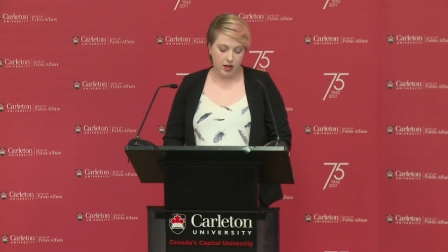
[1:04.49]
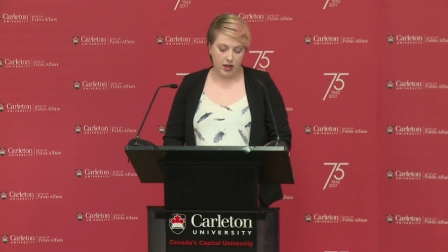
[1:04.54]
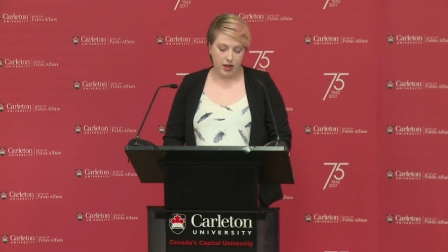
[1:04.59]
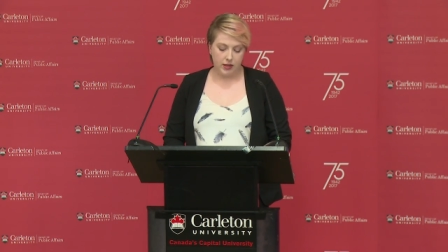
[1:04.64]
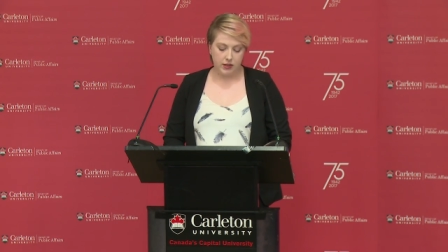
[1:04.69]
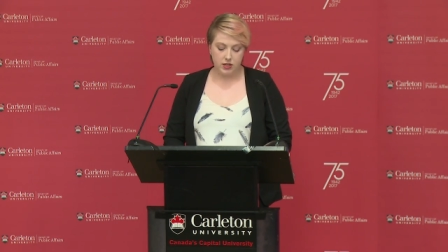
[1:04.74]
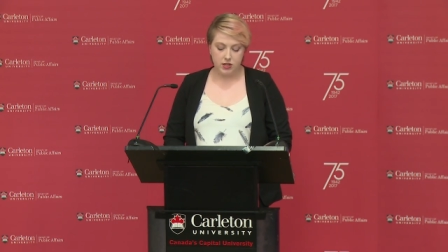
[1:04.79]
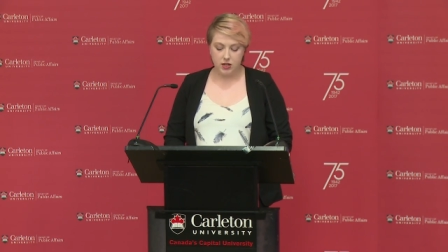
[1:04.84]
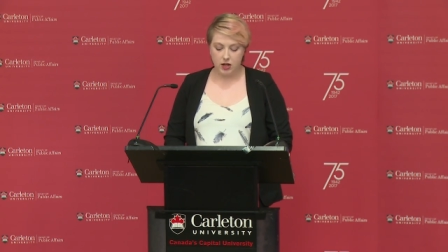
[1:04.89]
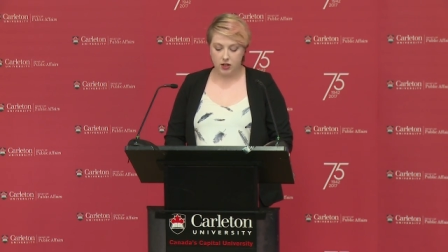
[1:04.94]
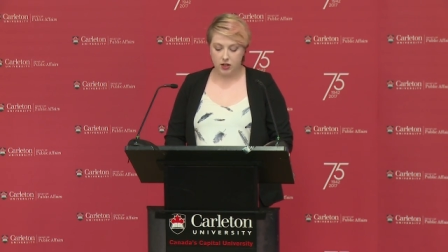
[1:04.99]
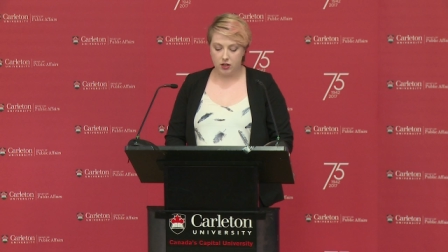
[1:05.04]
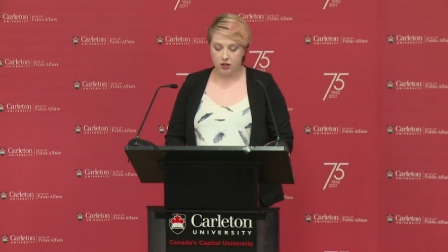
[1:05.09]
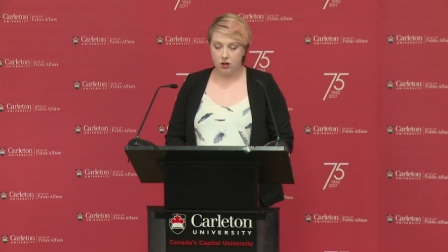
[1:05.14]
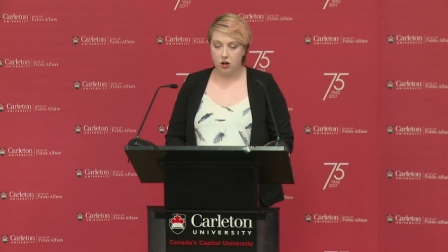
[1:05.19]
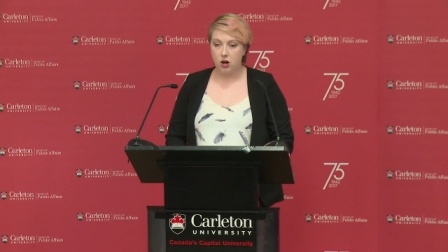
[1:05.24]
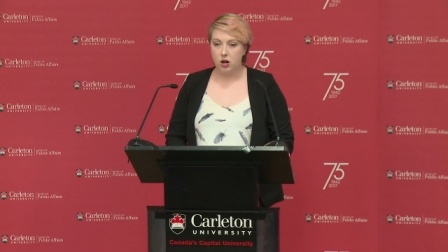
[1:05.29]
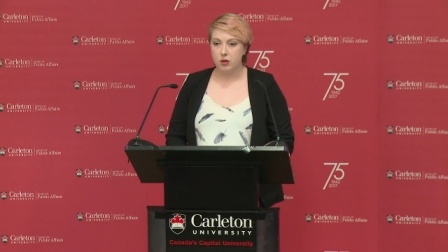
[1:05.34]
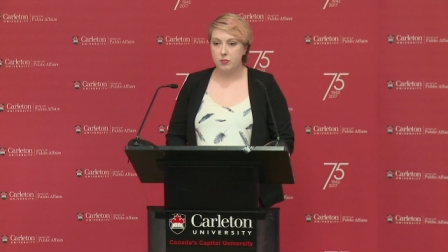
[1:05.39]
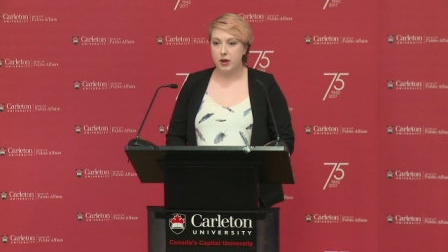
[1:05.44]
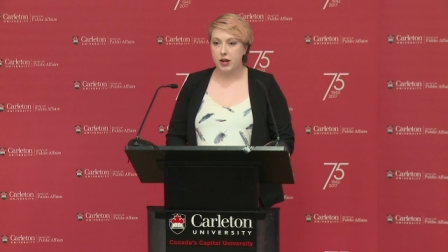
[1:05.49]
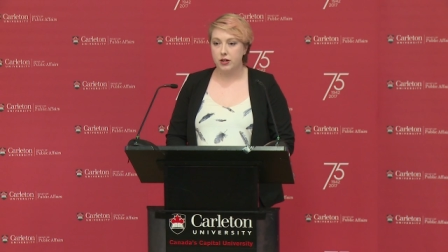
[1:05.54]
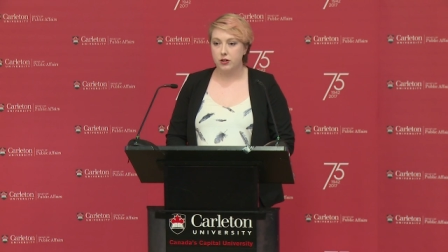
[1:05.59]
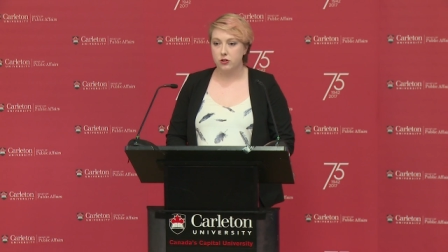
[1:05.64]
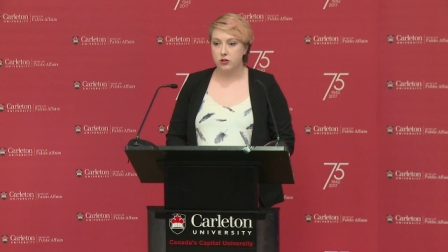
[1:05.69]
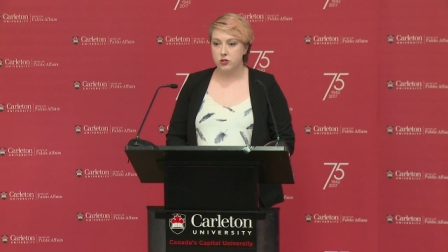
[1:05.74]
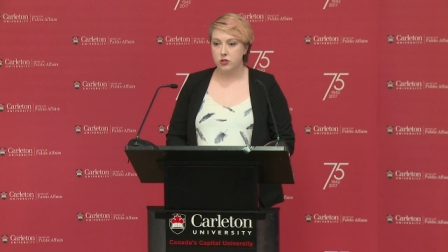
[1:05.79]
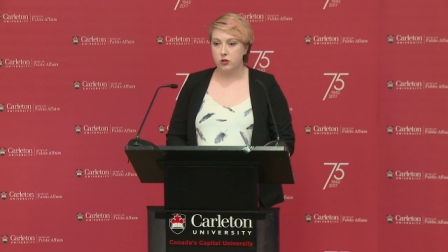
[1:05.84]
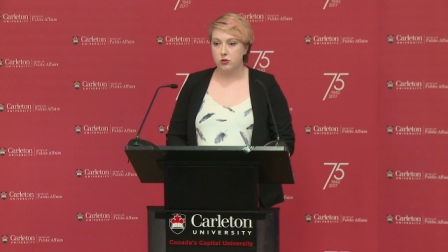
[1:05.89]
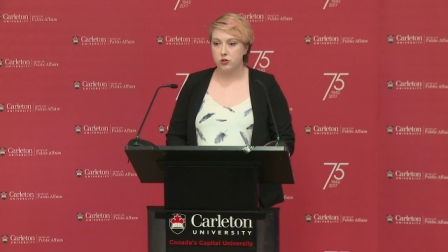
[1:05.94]
And the second, automatic
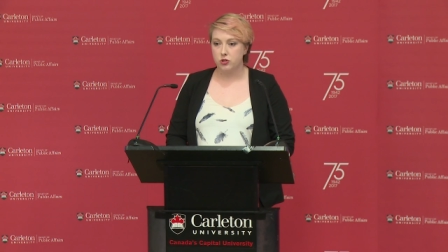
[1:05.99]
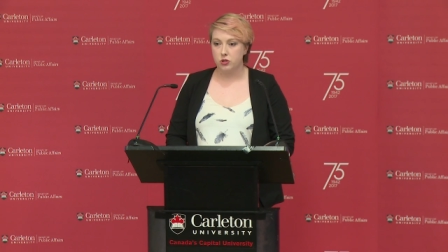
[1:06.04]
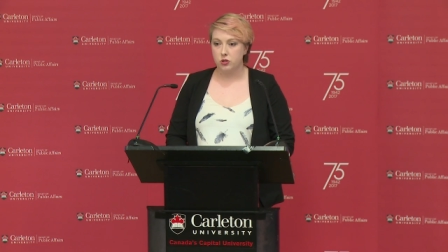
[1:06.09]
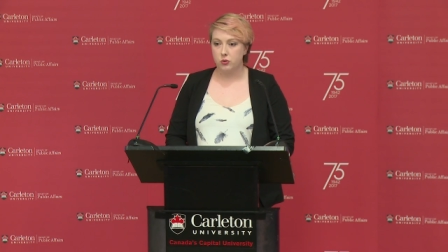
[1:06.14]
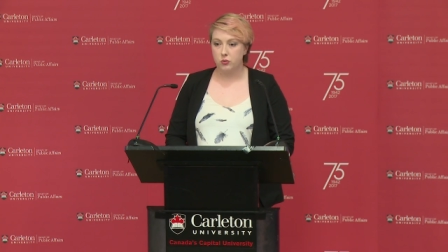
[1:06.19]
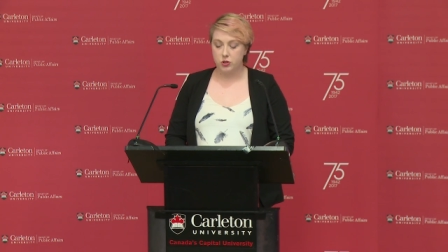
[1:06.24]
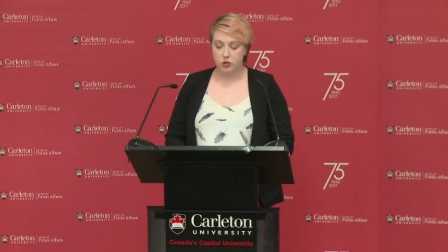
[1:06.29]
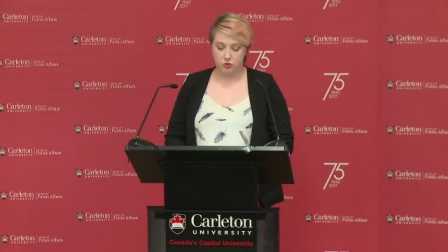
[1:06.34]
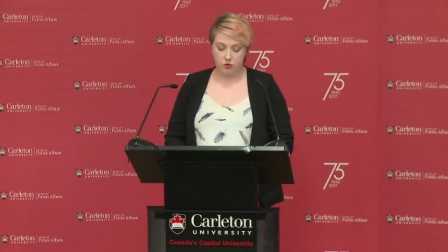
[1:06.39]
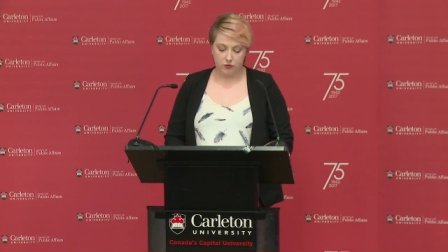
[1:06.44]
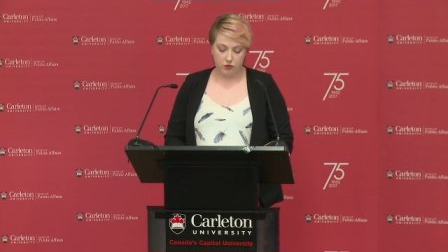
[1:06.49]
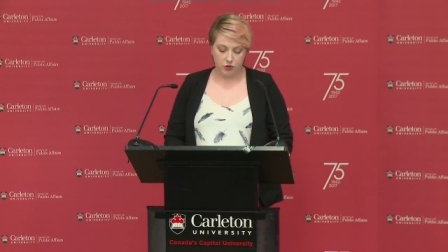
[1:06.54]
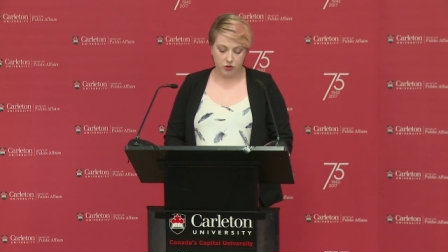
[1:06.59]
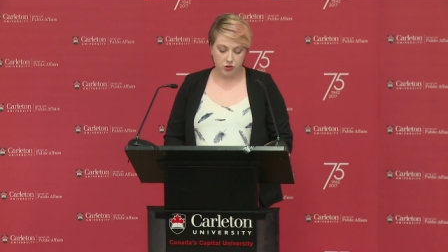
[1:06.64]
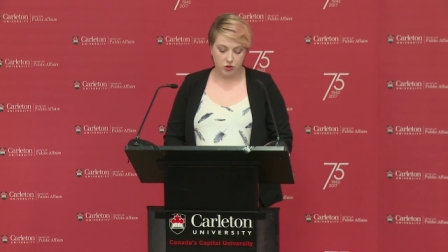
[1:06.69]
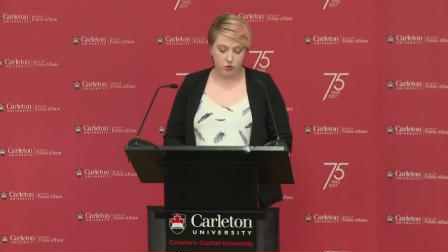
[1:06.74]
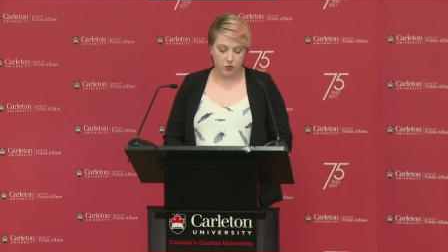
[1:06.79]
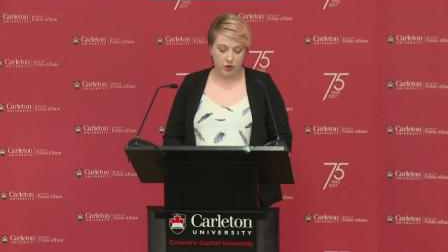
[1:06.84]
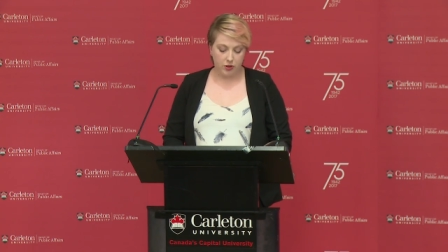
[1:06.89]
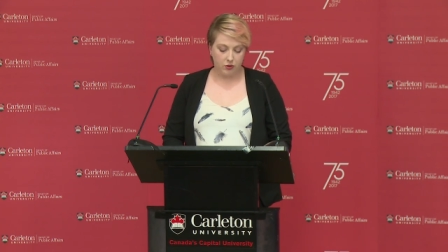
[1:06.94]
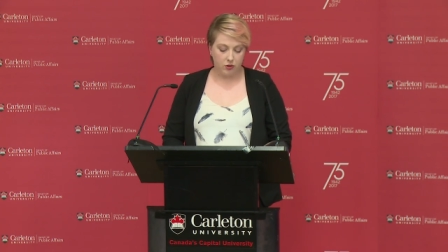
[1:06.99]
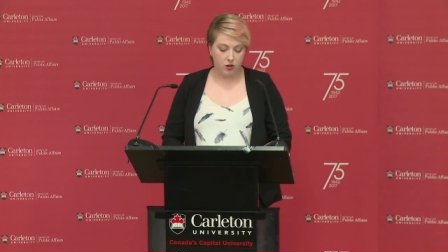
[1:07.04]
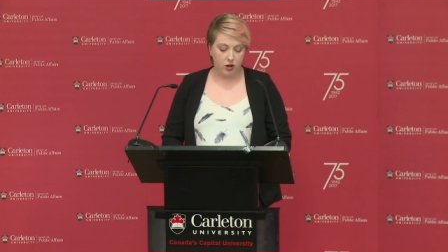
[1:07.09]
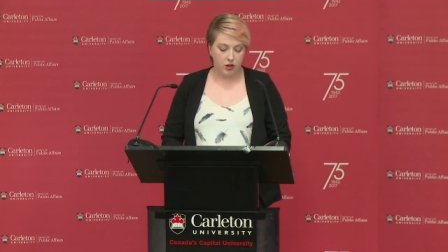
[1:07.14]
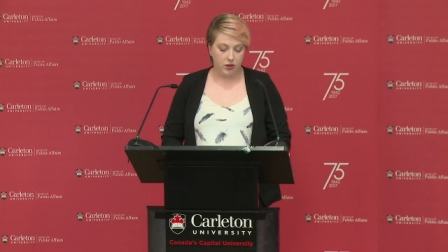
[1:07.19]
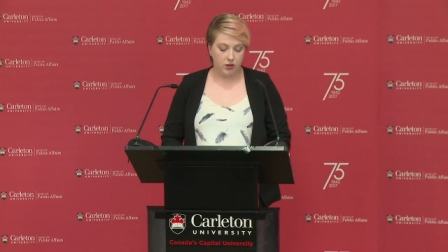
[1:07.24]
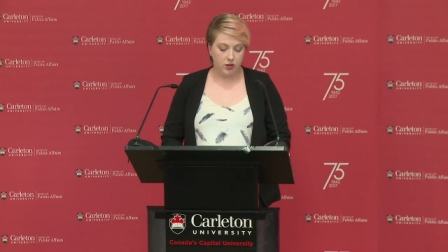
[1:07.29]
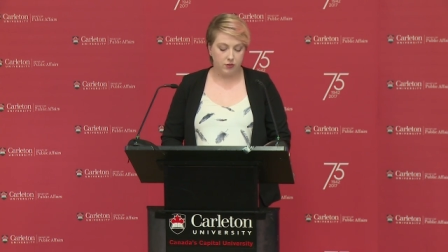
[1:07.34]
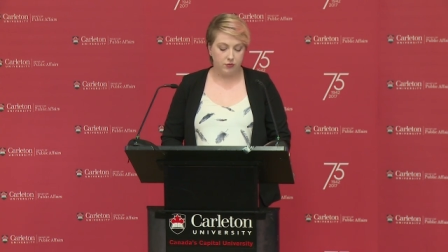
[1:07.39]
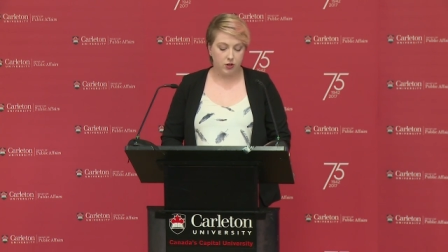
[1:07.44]
or social, which refers to whether or
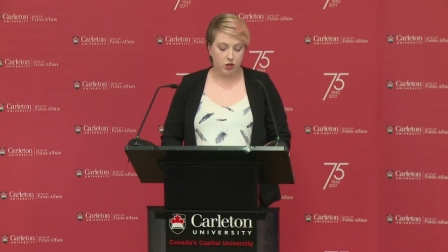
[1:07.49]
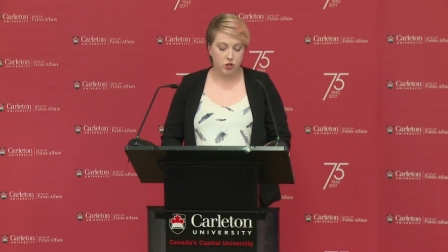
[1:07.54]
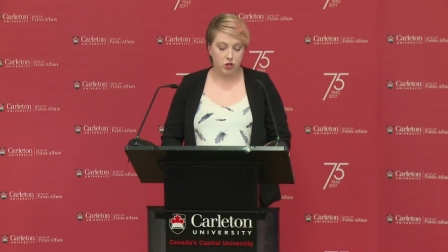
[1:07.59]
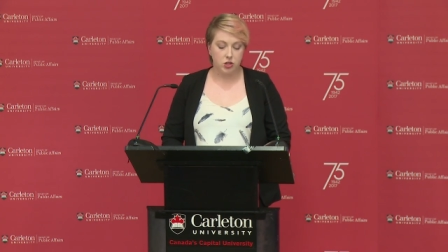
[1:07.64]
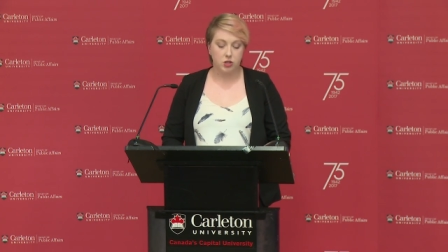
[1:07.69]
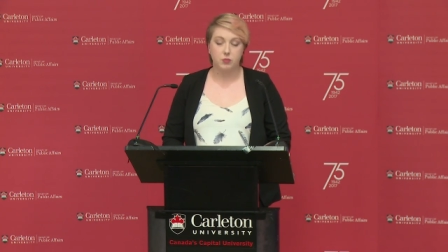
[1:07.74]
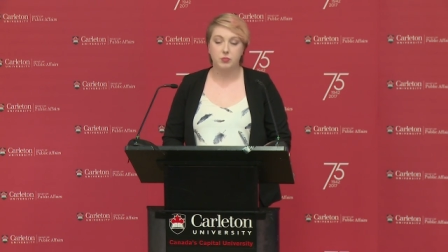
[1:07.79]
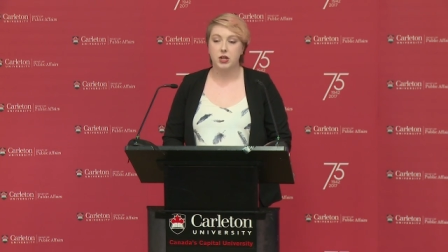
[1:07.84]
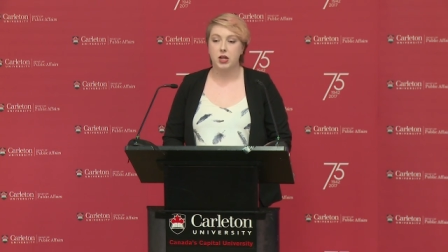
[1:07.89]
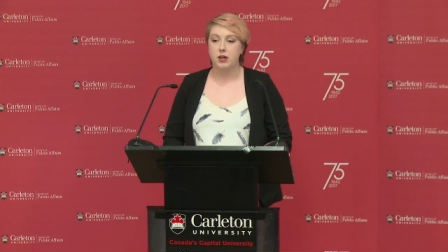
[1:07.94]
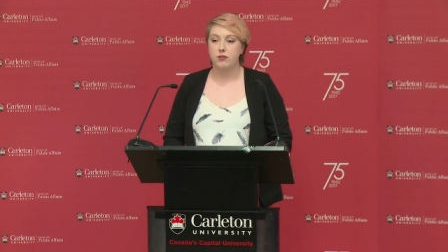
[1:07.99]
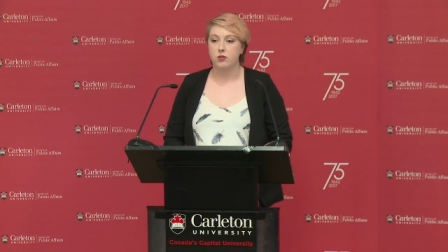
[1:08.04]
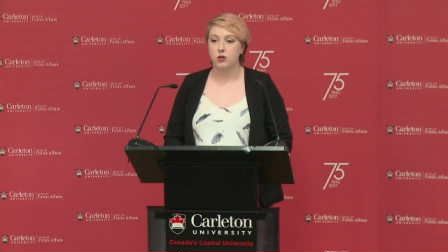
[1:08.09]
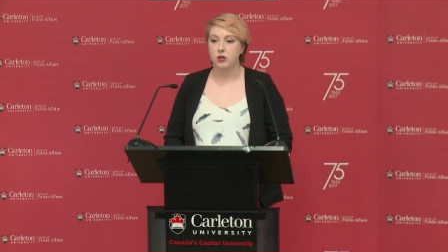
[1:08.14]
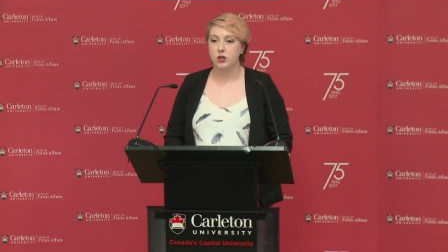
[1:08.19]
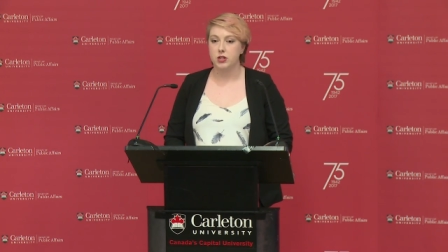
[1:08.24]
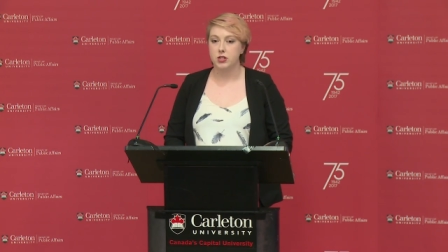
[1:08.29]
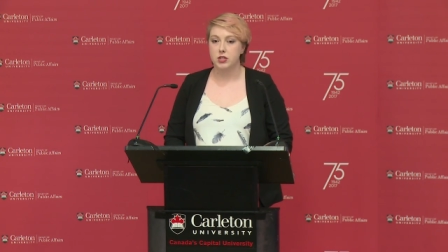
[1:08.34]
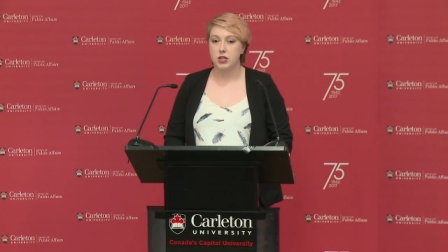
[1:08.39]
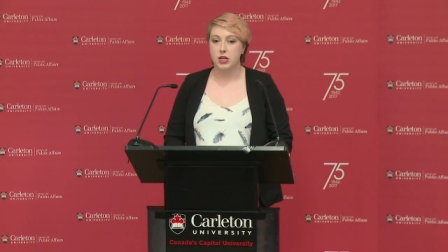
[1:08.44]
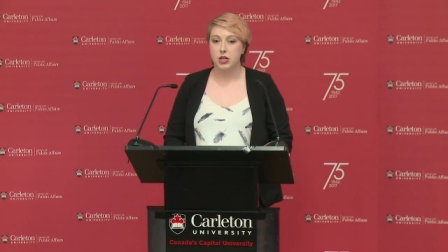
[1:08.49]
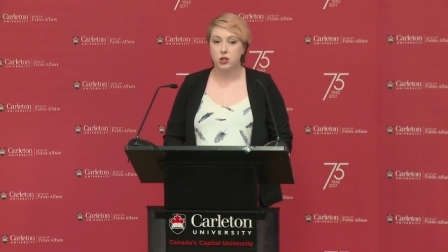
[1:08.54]
not the function of the behavior is